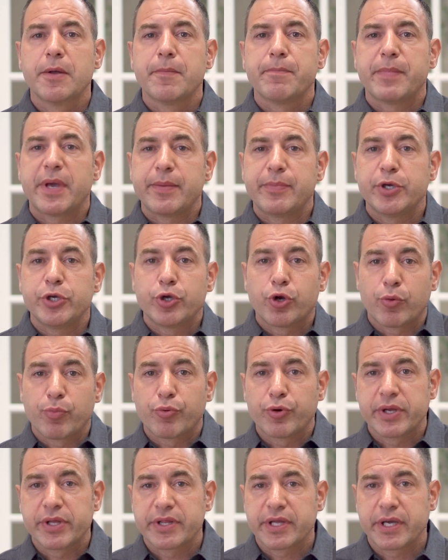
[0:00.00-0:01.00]
Maybe you're
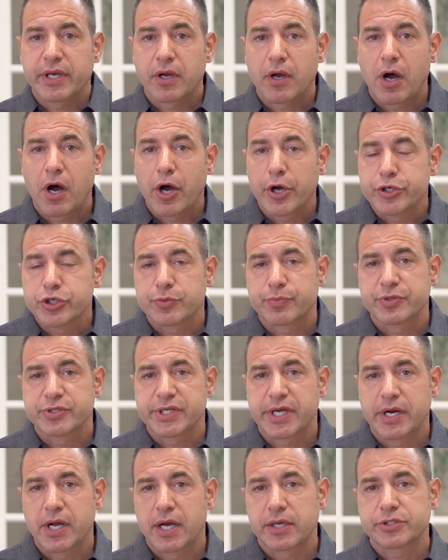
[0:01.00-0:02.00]
breathing
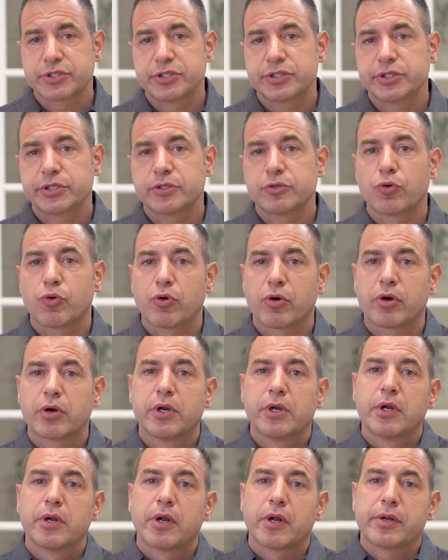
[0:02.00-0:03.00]
100% oxygen or
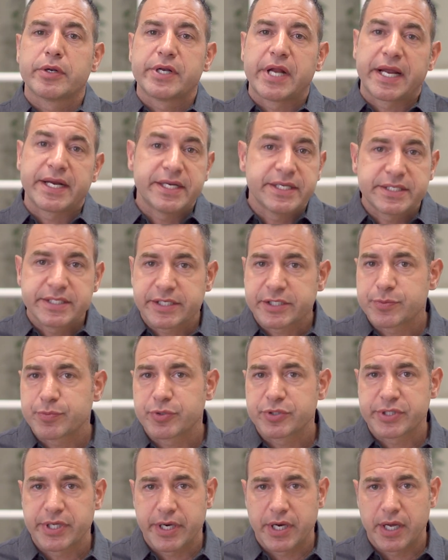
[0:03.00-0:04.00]

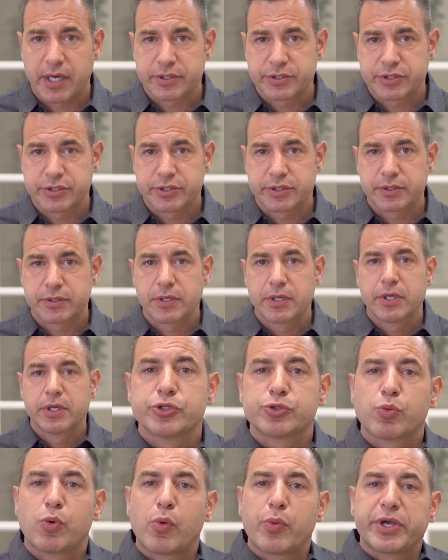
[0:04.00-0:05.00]
96% oxygen.
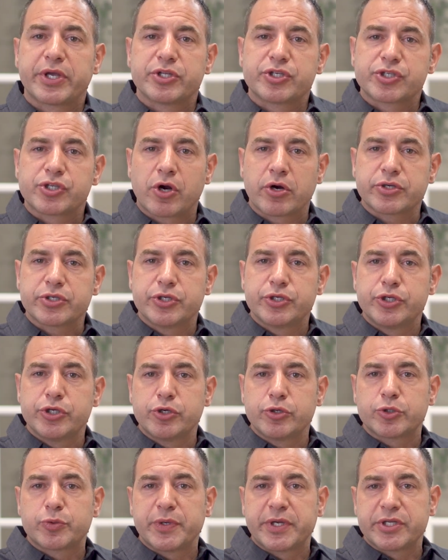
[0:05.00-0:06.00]
So, what we could start to
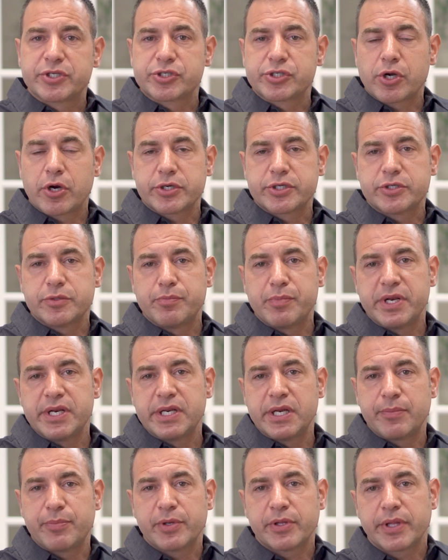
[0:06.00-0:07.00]
do is we could start to
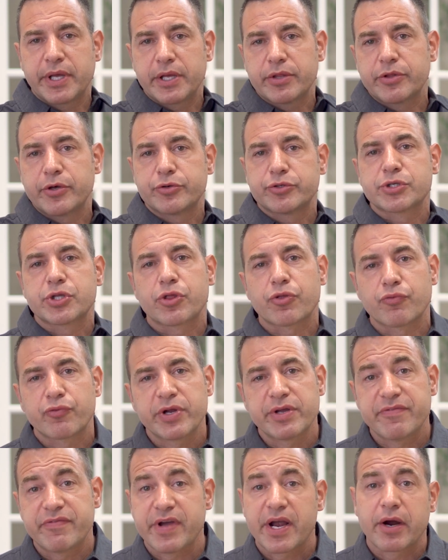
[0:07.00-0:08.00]
manipulate those
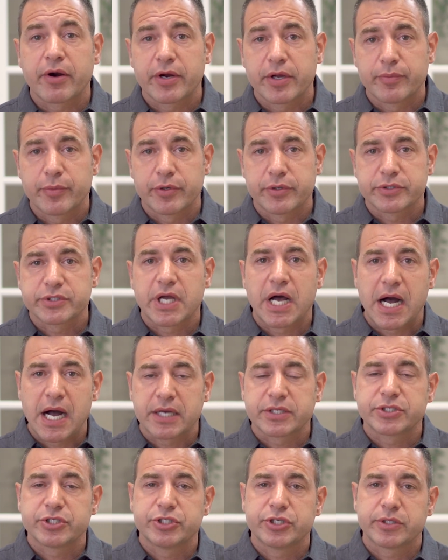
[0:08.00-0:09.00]
three variables
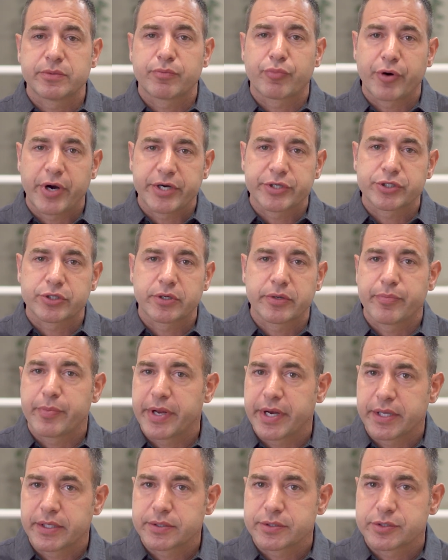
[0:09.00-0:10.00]
oxygen, pressure, and
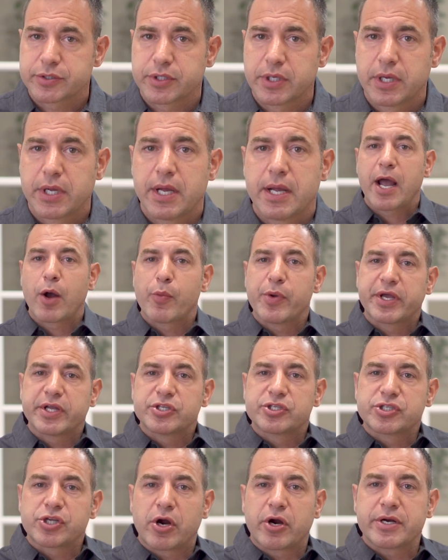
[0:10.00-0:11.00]
minutes. And we can
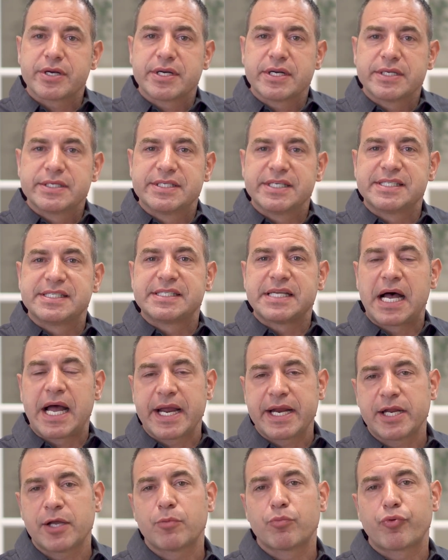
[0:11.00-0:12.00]
start
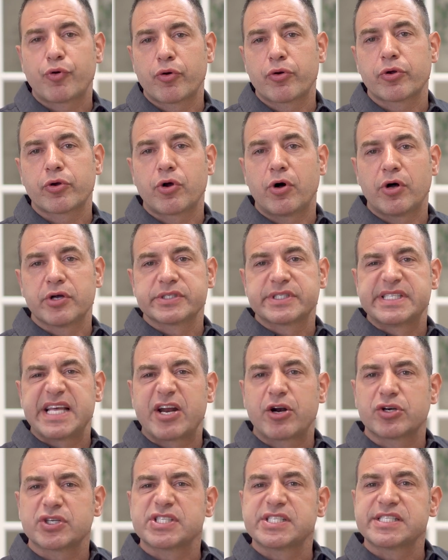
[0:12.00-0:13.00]
designing protocols
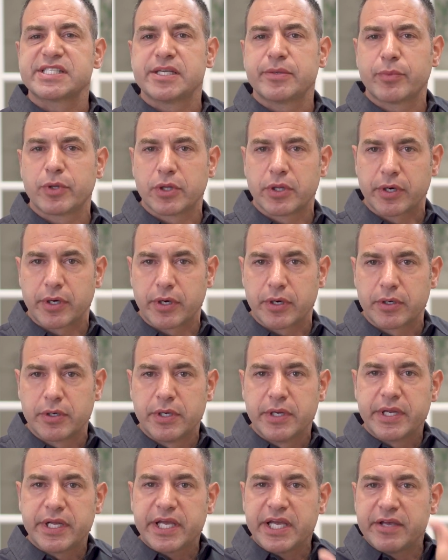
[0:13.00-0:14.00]
that are similar,
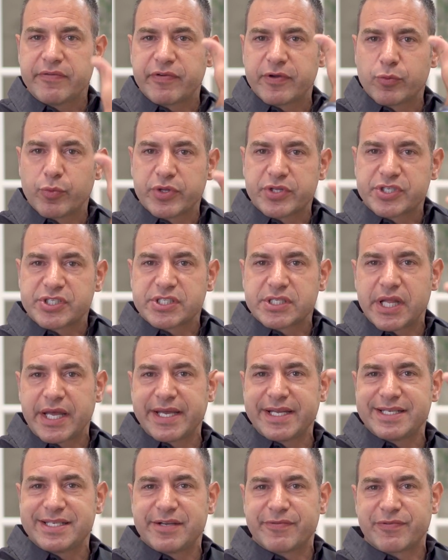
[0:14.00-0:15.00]
even with
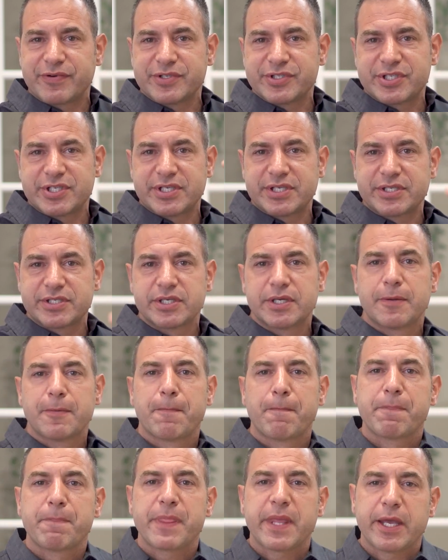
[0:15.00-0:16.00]
slight differences
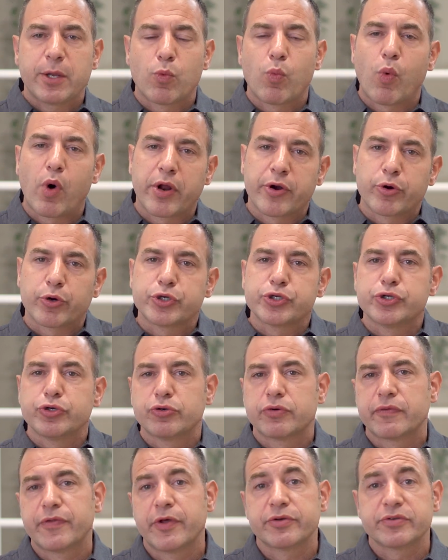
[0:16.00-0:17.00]
in one or
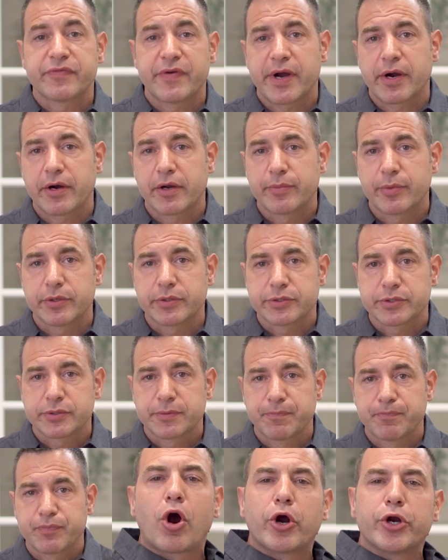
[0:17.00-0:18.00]
two of those variables.
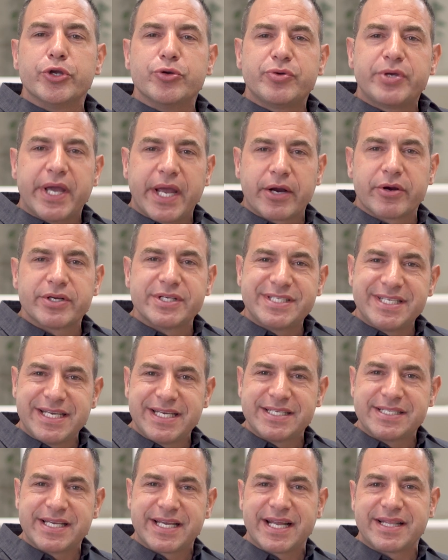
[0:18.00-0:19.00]
Are you
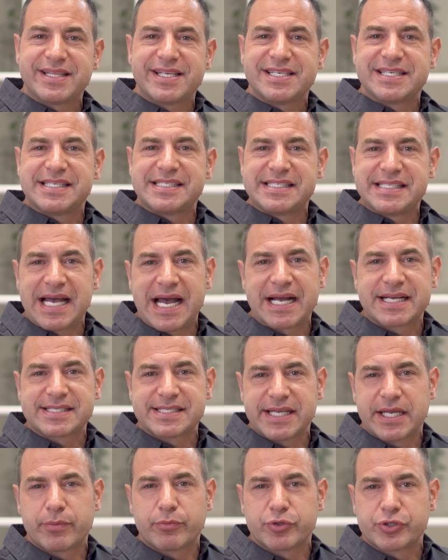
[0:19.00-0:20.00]
guaranteed to get the exact
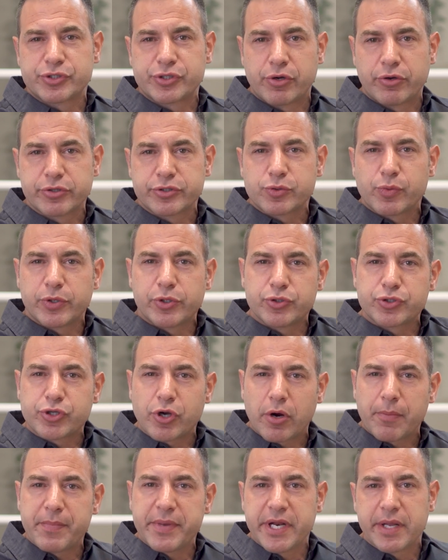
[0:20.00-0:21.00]
same results when you
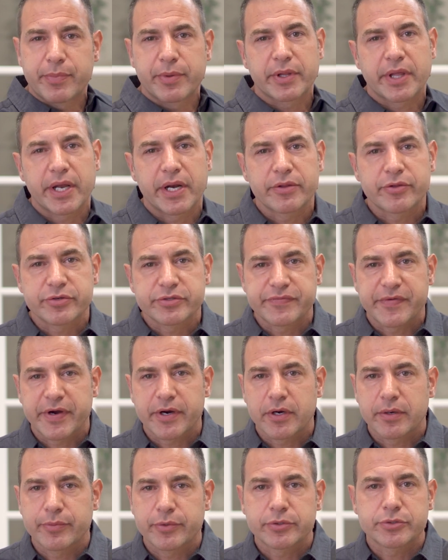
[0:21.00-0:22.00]
start manipulating those
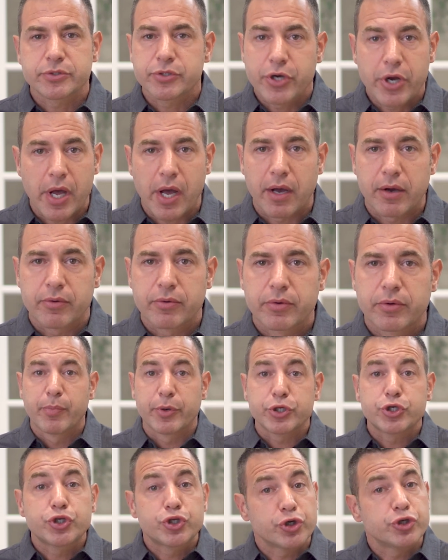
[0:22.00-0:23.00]
variables? No.
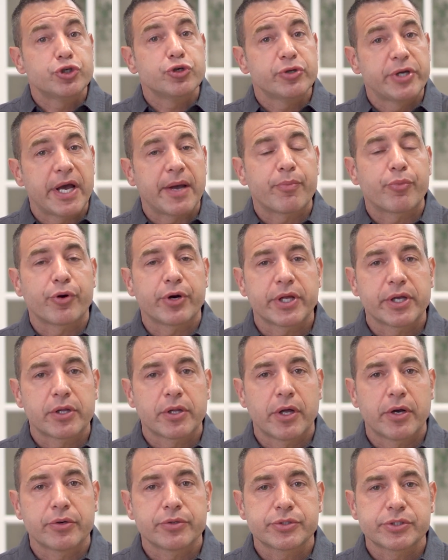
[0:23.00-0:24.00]
But should you get pretty
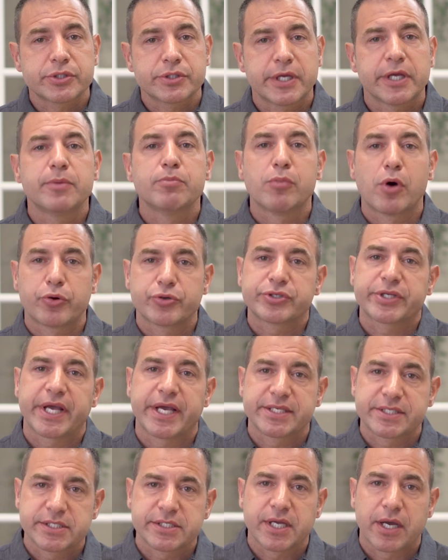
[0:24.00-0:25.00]
close? In most
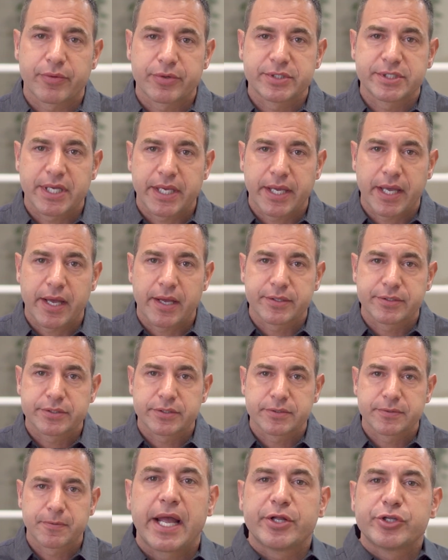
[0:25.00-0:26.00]
cases, I would say yes.
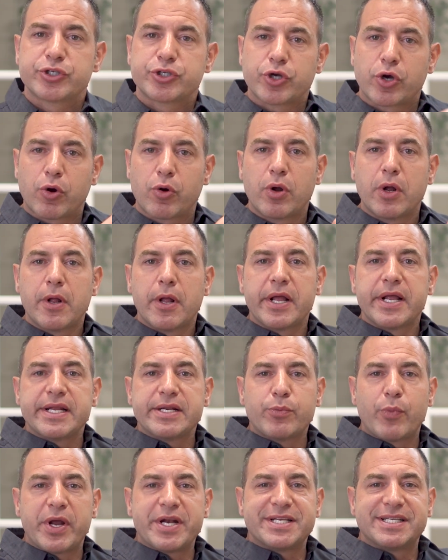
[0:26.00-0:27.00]
And so,
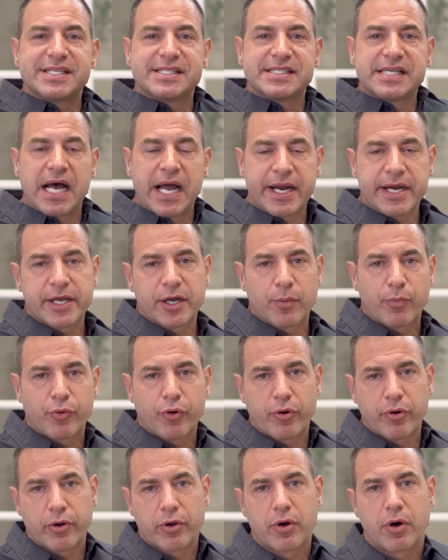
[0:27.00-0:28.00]
when designing a
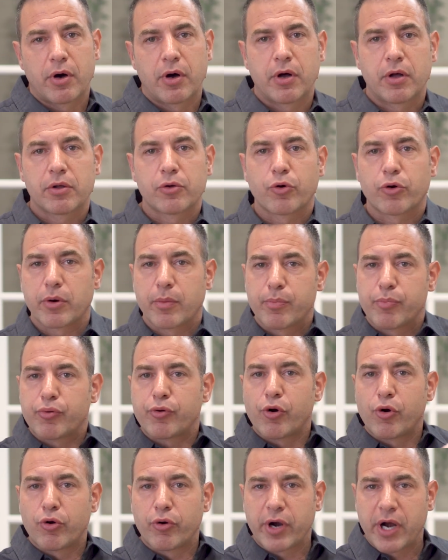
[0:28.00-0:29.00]
protocol or a
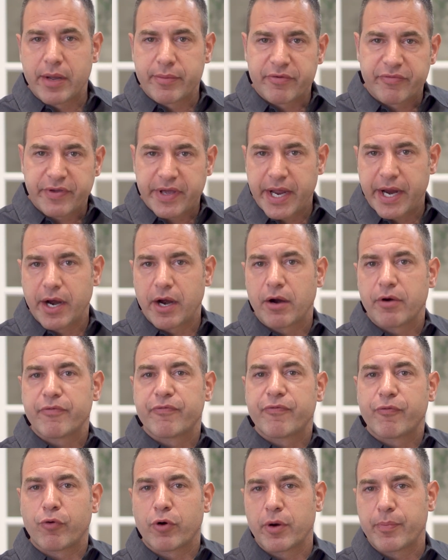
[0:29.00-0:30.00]
program of care
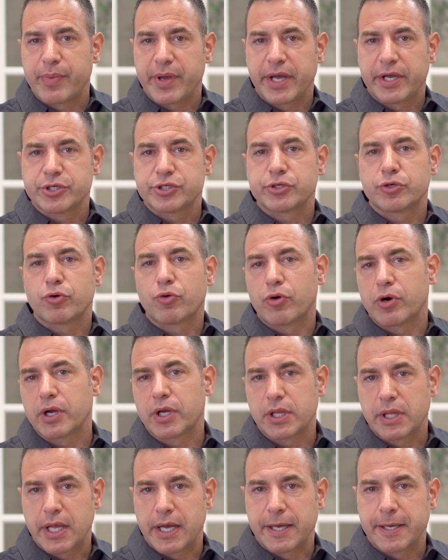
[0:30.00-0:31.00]
for a patient or a
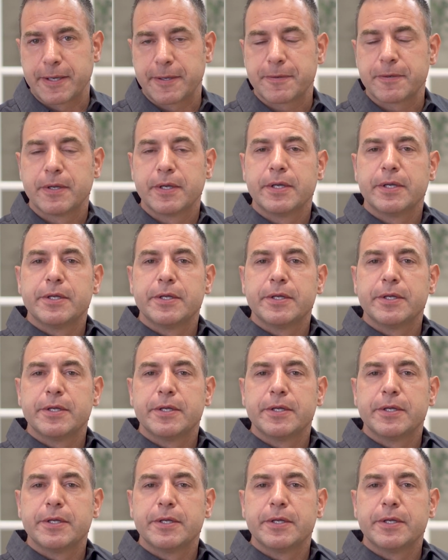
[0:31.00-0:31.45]
client,